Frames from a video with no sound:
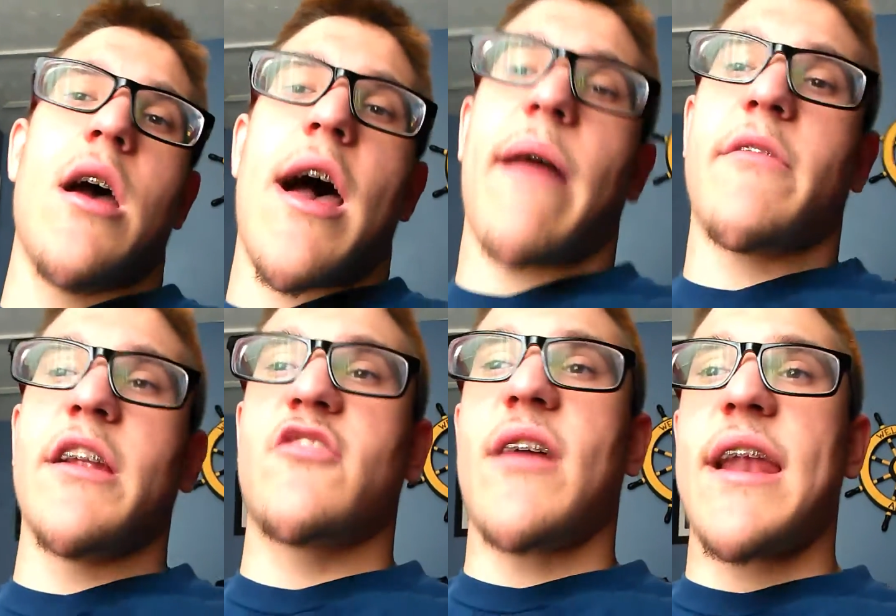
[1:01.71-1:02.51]
I'm
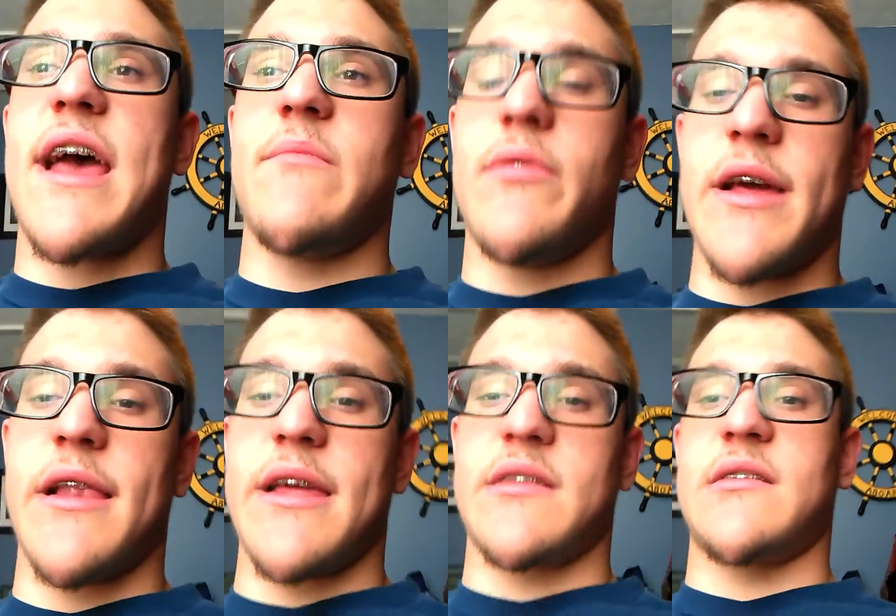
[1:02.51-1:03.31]
gonna try and add
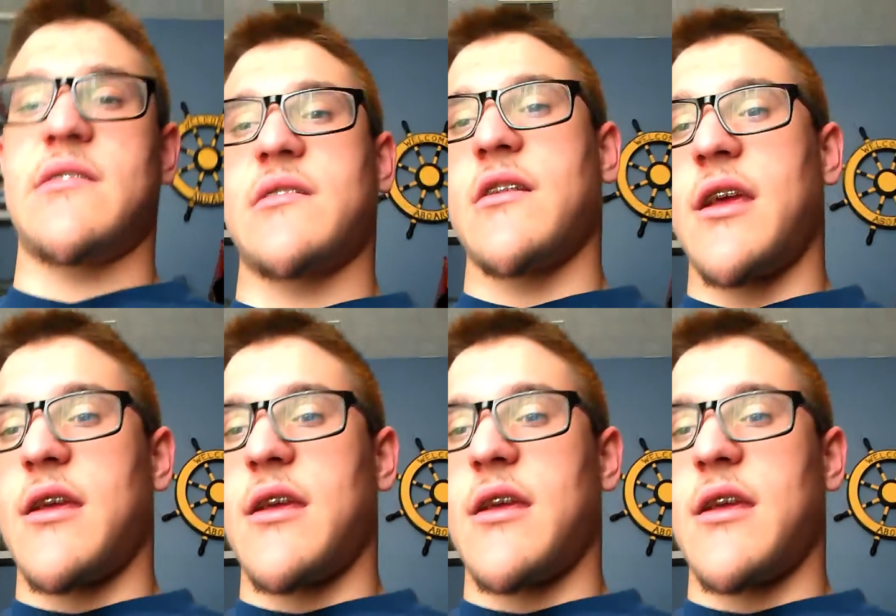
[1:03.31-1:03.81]
playlists